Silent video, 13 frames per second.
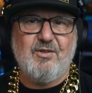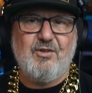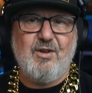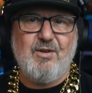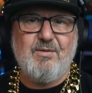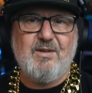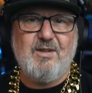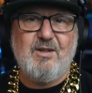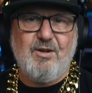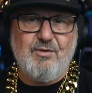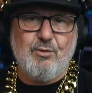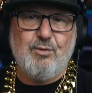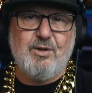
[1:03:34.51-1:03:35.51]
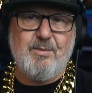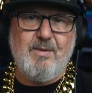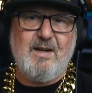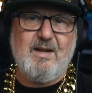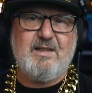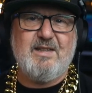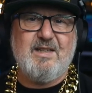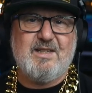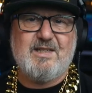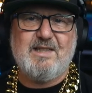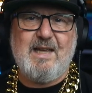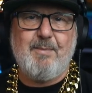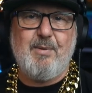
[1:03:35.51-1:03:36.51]
So you don't automatically
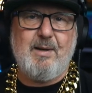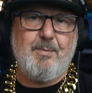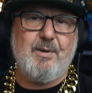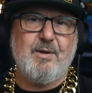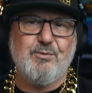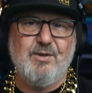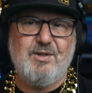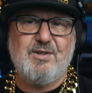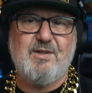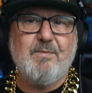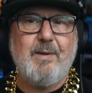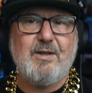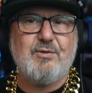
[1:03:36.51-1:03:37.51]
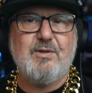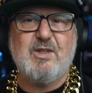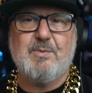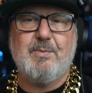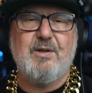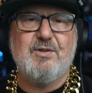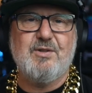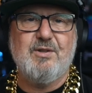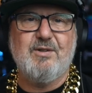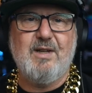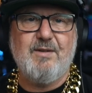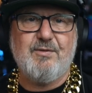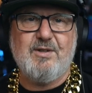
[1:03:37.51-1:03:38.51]
slap up a risk of battery explosion
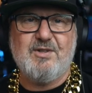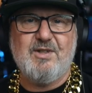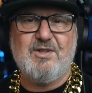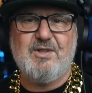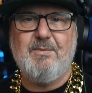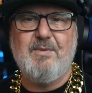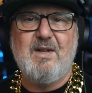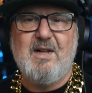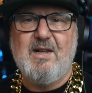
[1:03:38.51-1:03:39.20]
on every system.